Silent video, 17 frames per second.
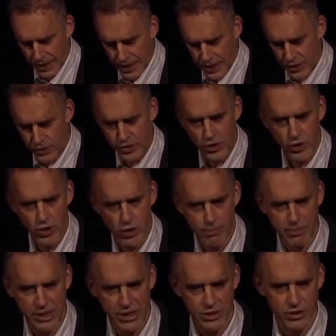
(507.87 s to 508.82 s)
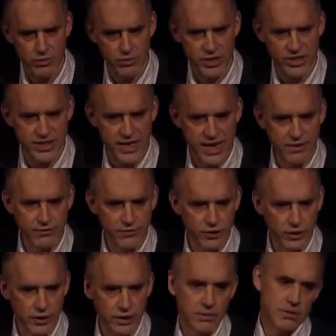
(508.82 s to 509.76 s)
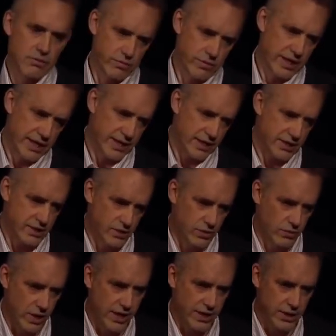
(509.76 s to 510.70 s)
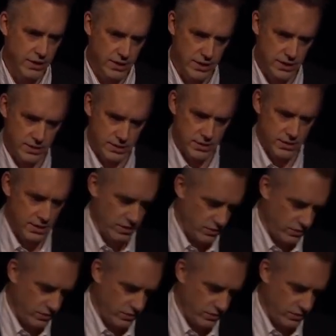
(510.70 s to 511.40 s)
you're all bitter and resentful, and really it's no wonder because,